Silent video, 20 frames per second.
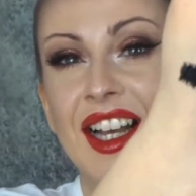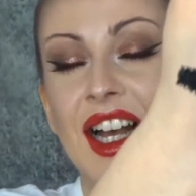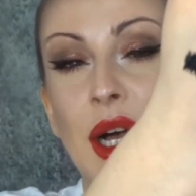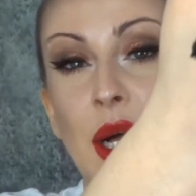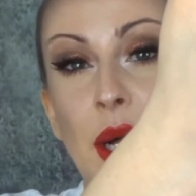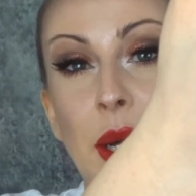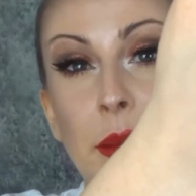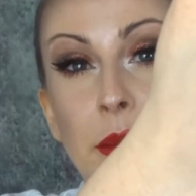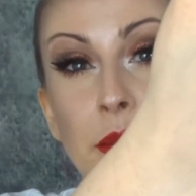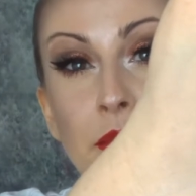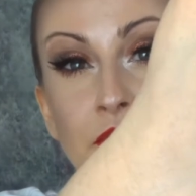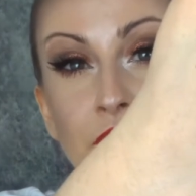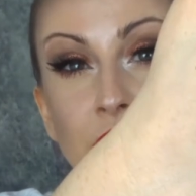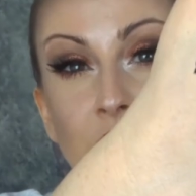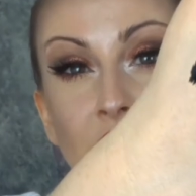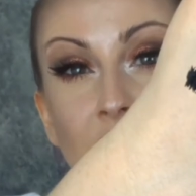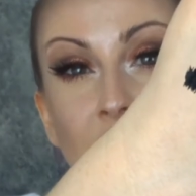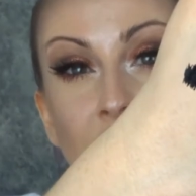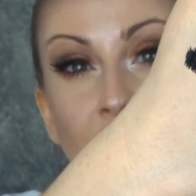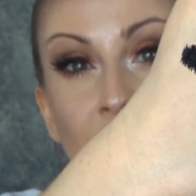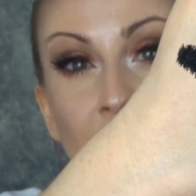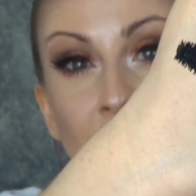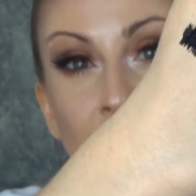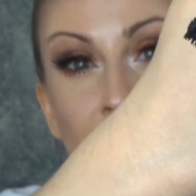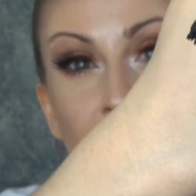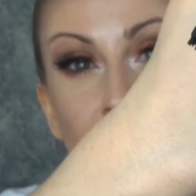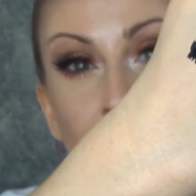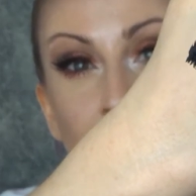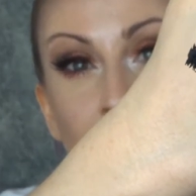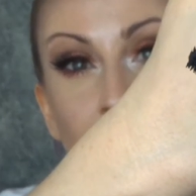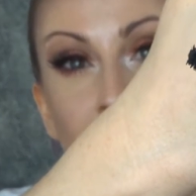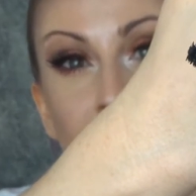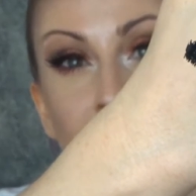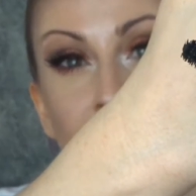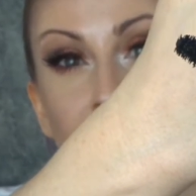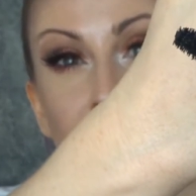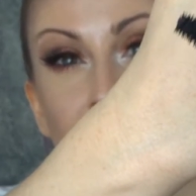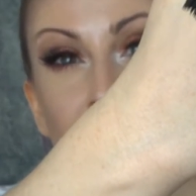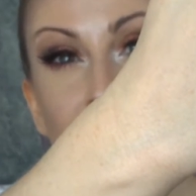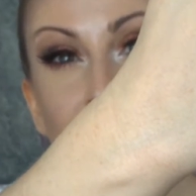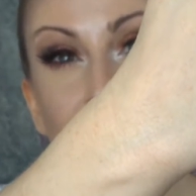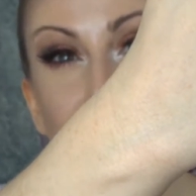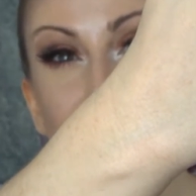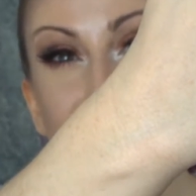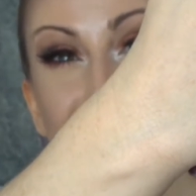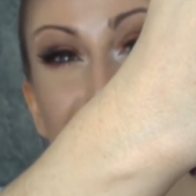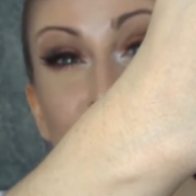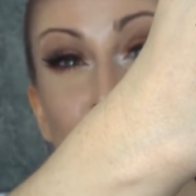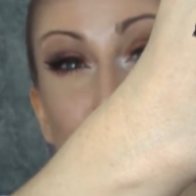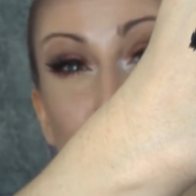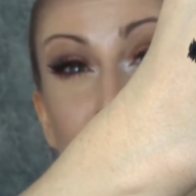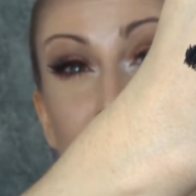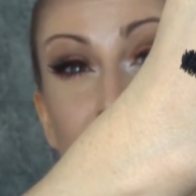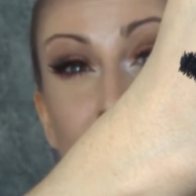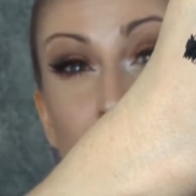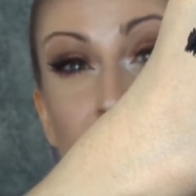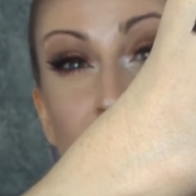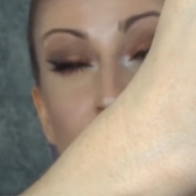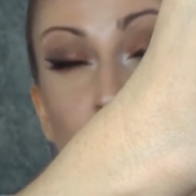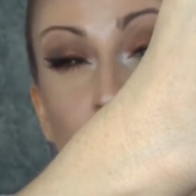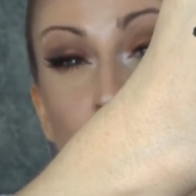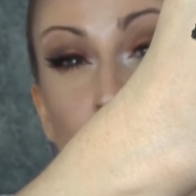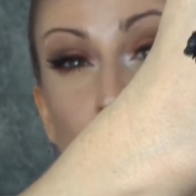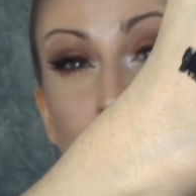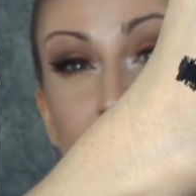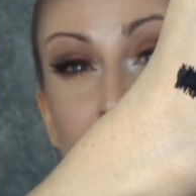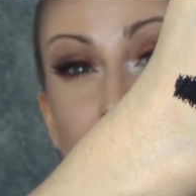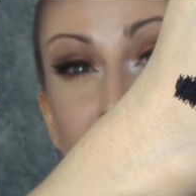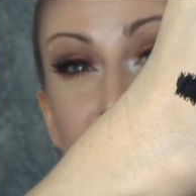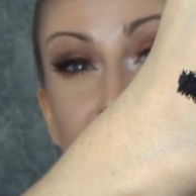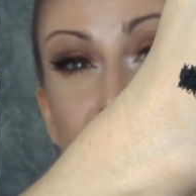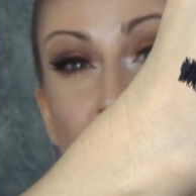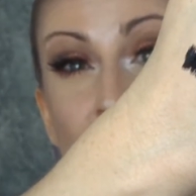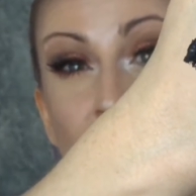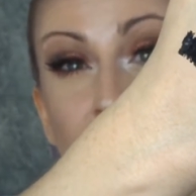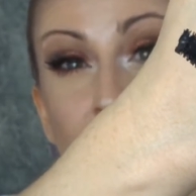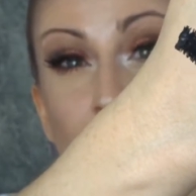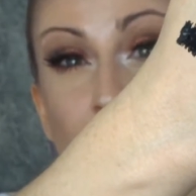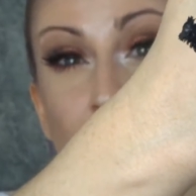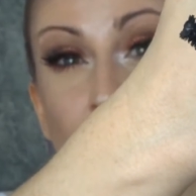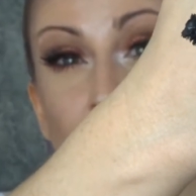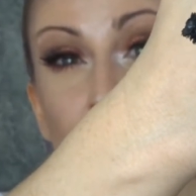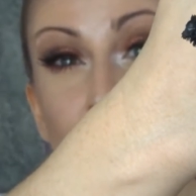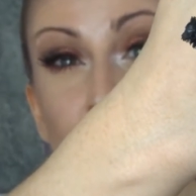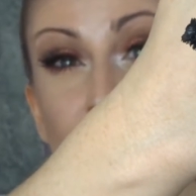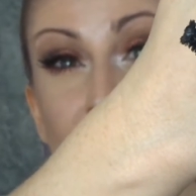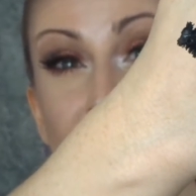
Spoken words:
Oh. I do like me a chunky mascara brush,